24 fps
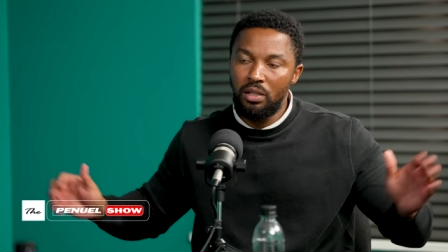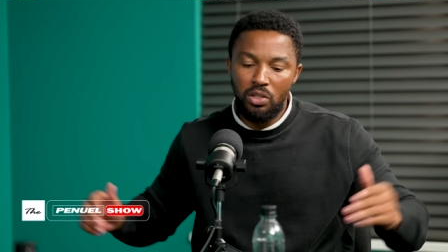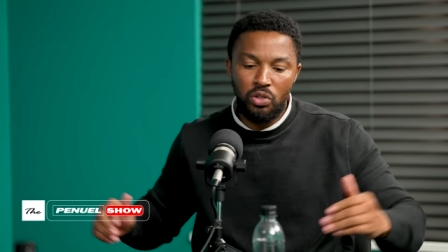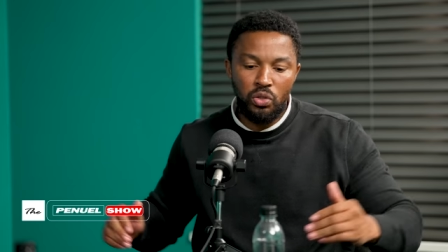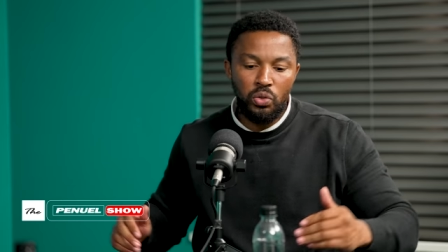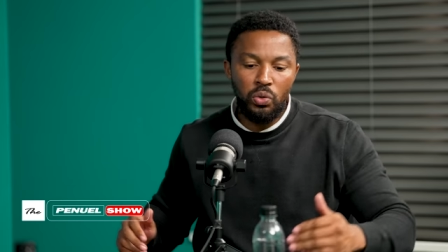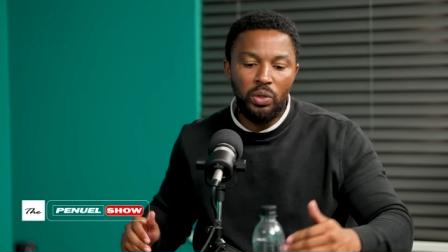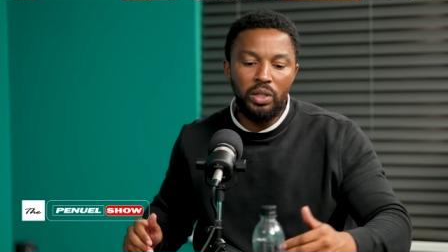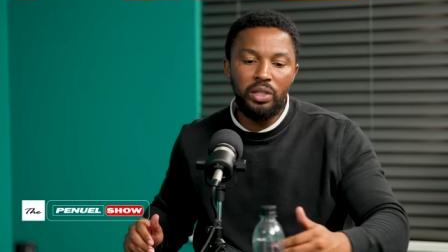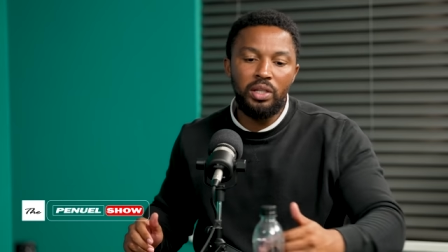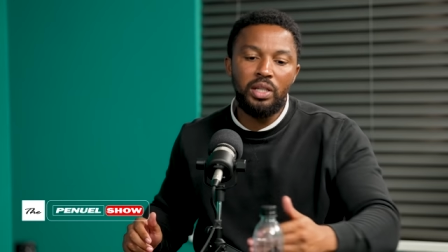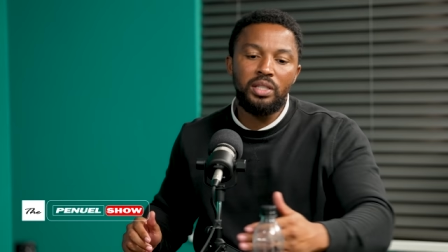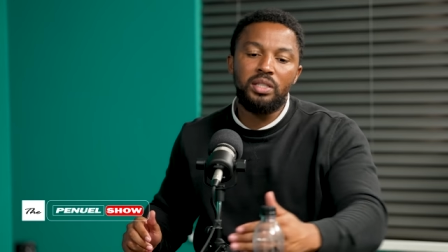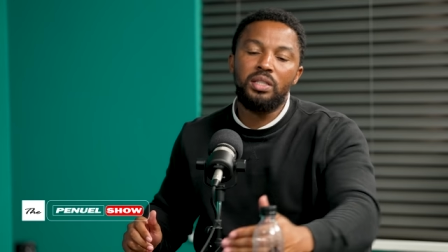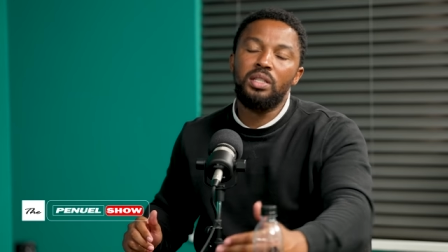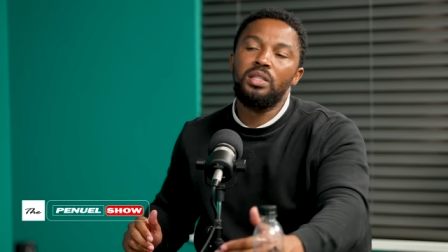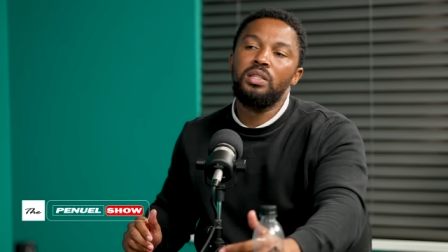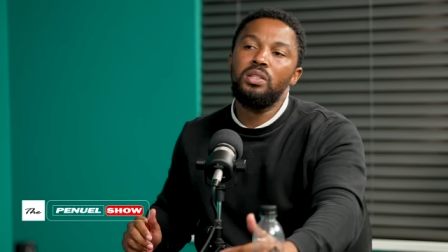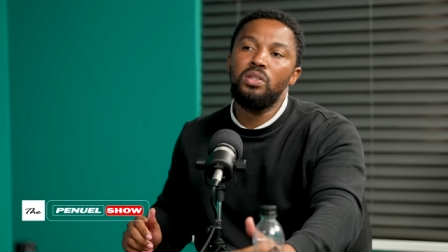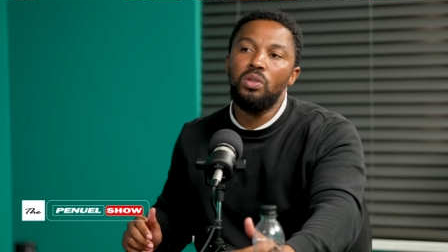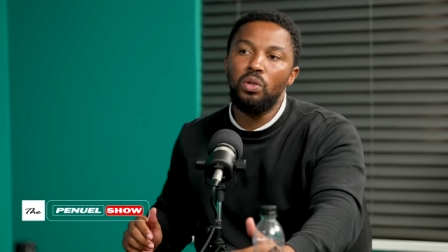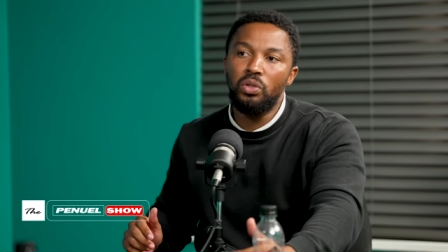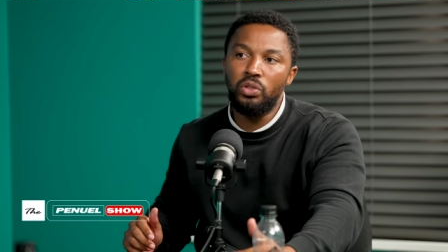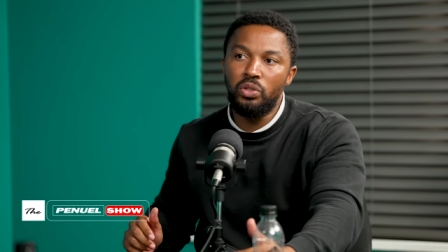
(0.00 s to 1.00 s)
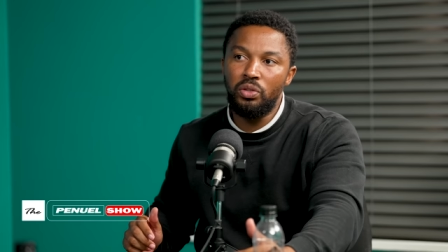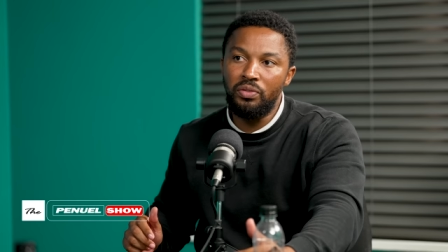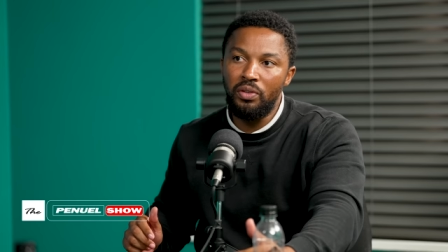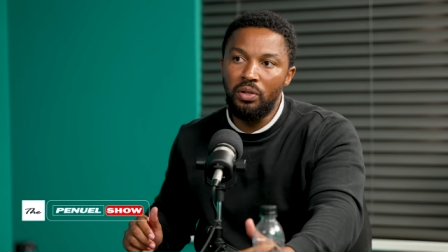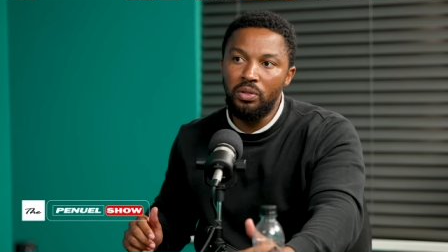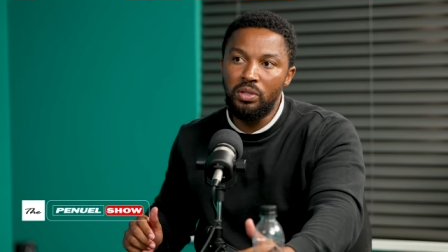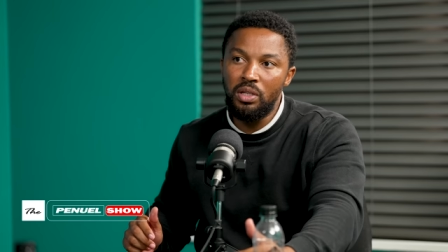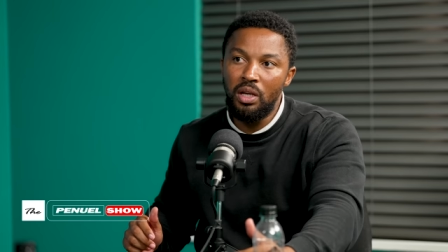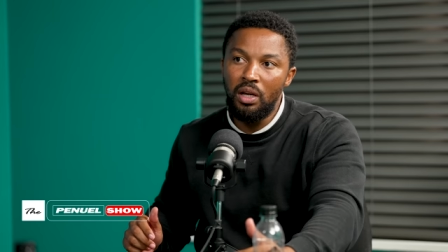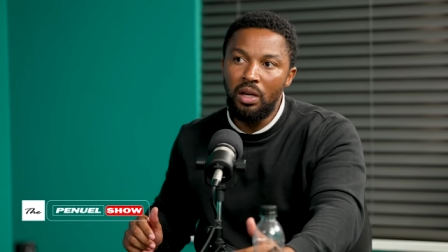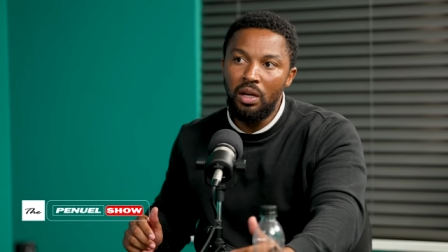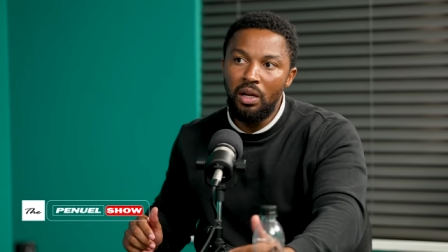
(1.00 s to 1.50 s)
then surely a 16-year-old should
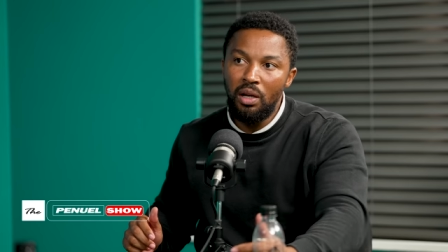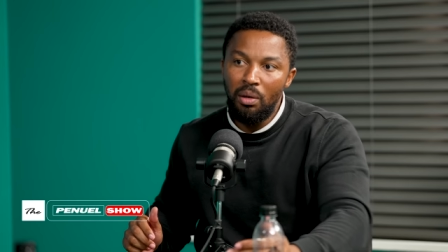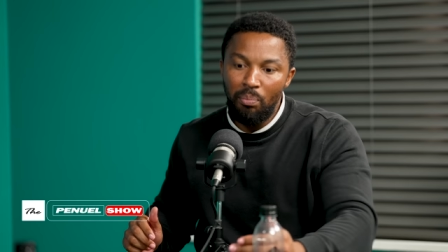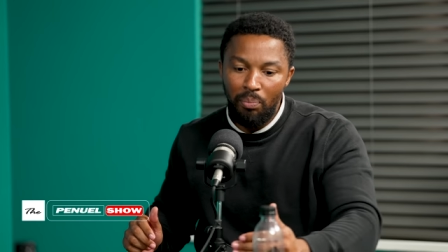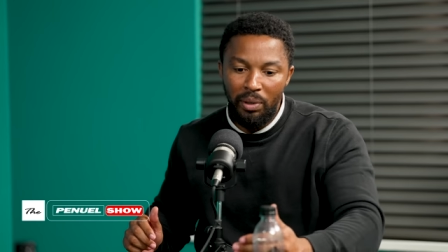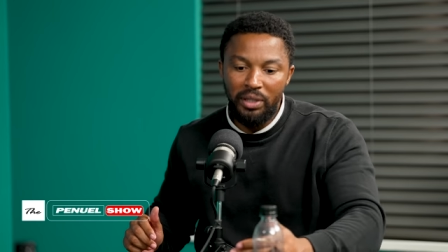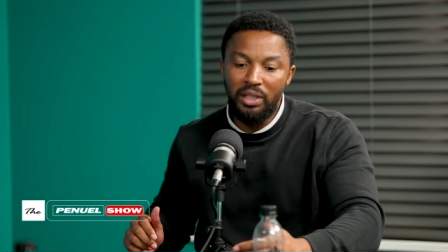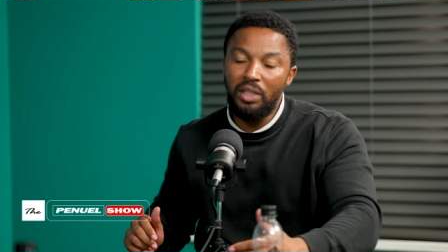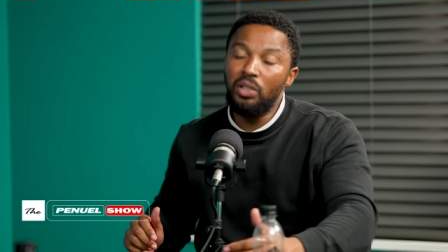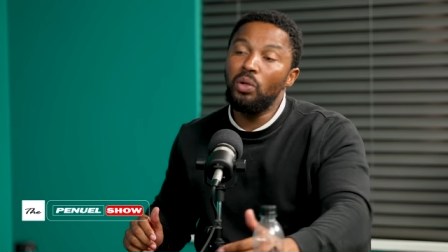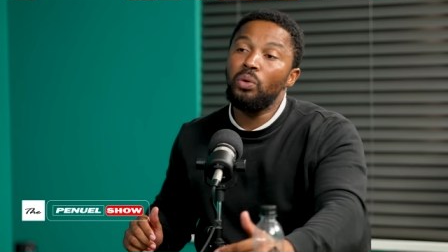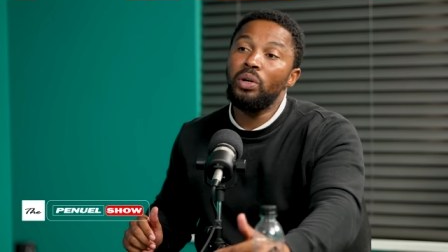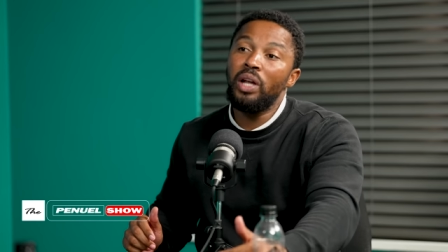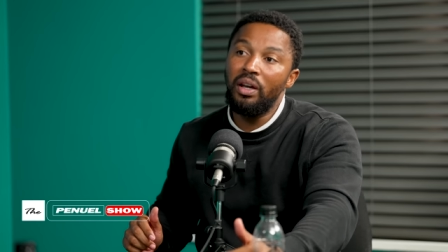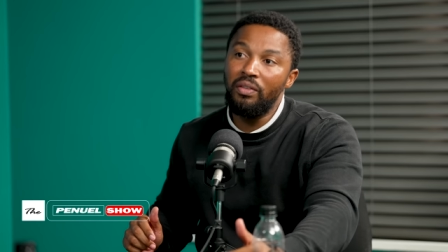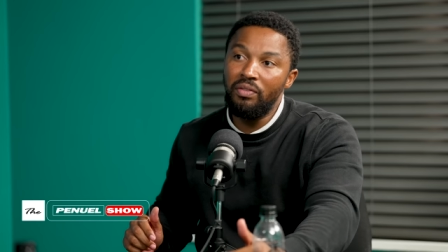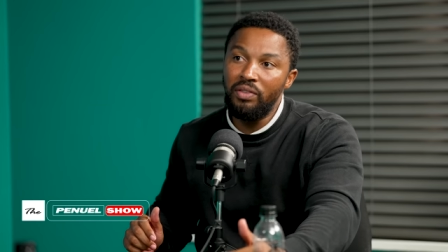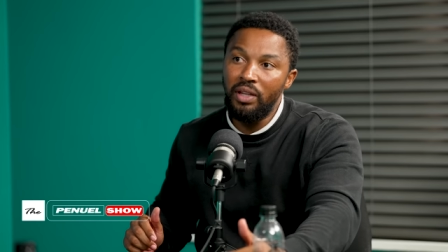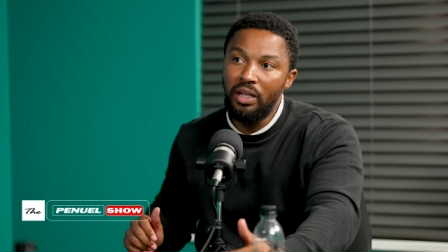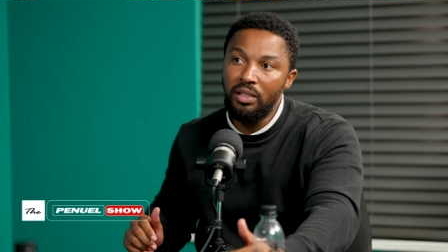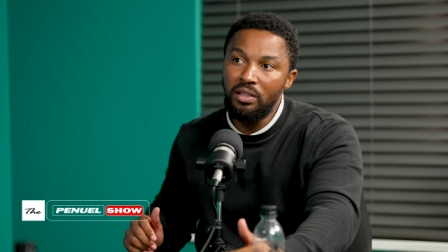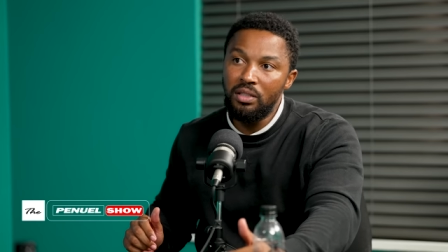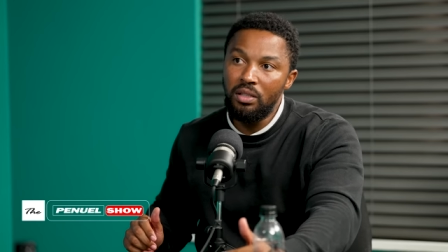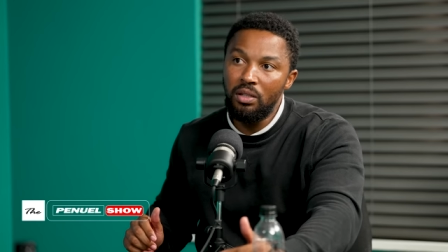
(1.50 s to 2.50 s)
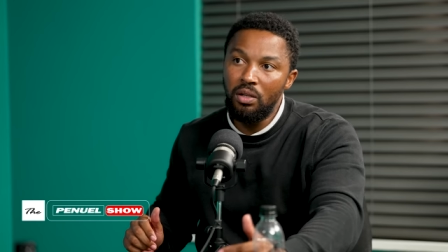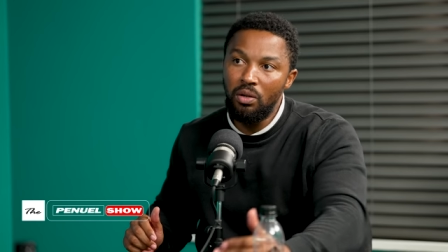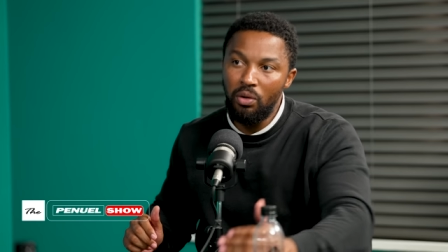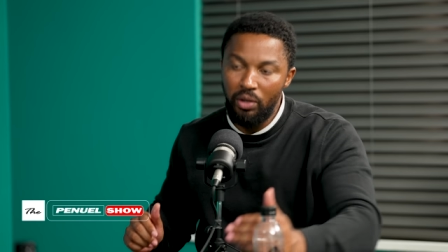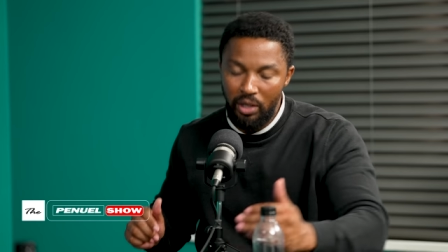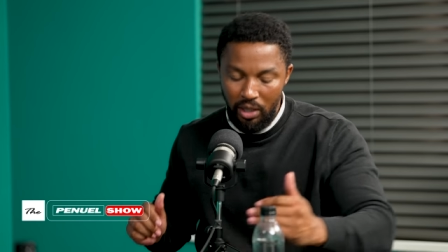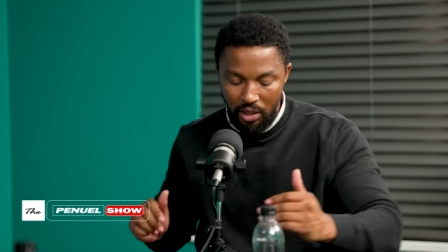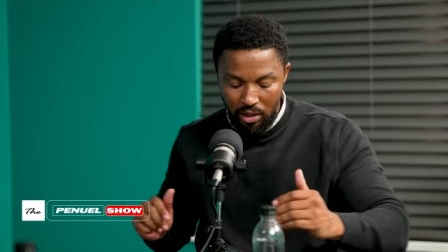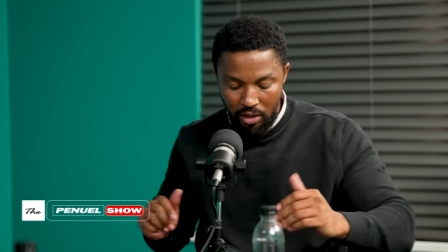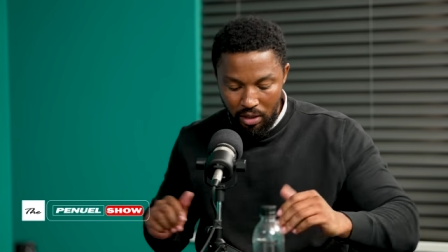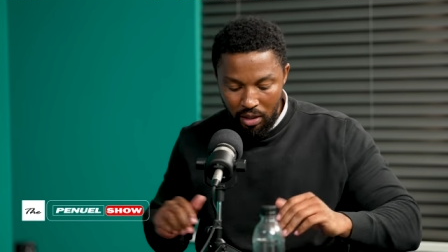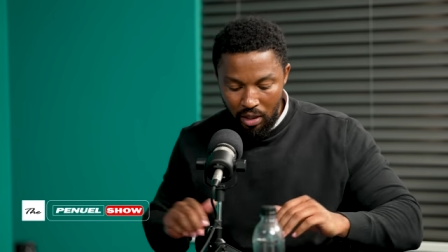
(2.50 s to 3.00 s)
vote. But they don't have that.
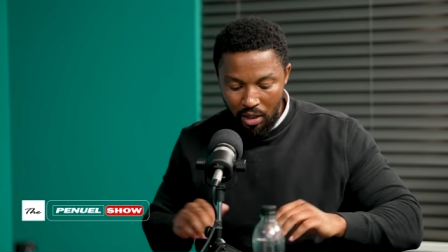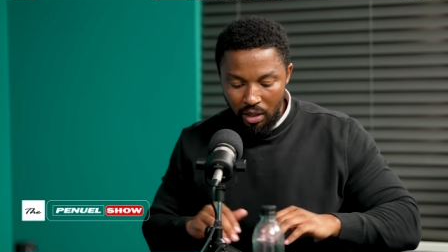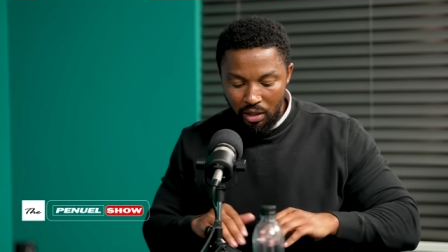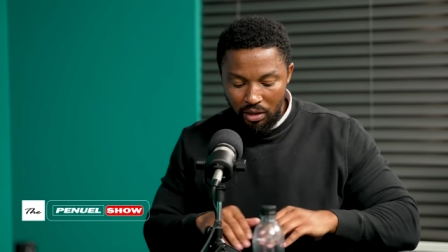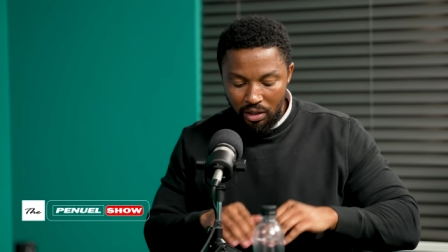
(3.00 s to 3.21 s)
Okay.